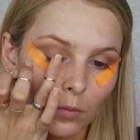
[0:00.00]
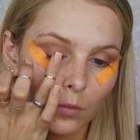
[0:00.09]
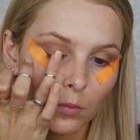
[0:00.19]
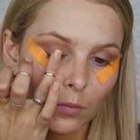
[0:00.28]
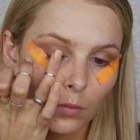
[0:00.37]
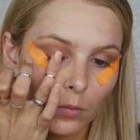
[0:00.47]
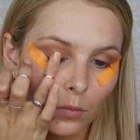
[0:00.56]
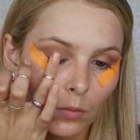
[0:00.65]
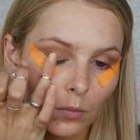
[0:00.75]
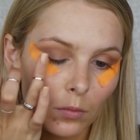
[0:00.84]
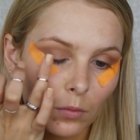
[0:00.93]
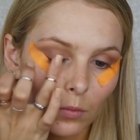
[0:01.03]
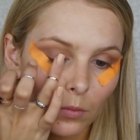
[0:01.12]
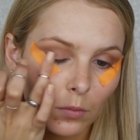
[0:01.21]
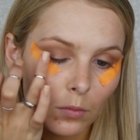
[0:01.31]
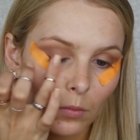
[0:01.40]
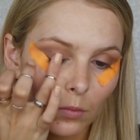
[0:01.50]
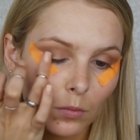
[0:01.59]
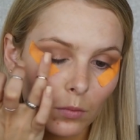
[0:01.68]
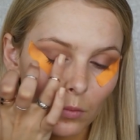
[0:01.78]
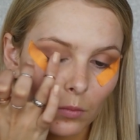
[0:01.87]

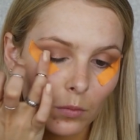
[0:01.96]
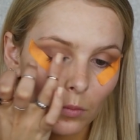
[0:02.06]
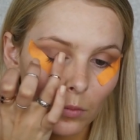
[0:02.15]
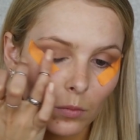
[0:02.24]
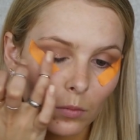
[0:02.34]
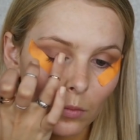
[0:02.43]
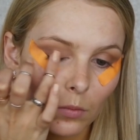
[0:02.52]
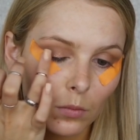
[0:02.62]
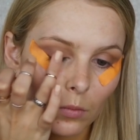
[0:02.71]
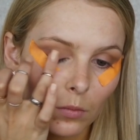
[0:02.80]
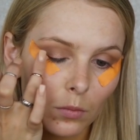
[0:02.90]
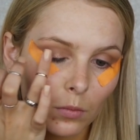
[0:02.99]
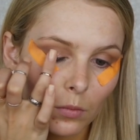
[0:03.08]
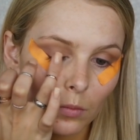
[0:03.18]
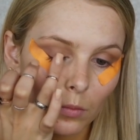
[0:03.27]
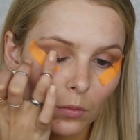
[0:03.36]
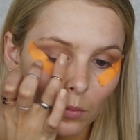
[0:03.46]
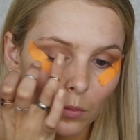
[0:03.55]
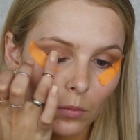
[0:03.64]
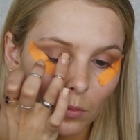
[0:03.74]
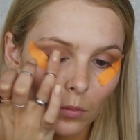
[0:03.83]

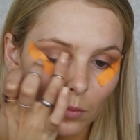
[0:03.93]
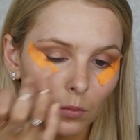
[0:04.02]
[no speech]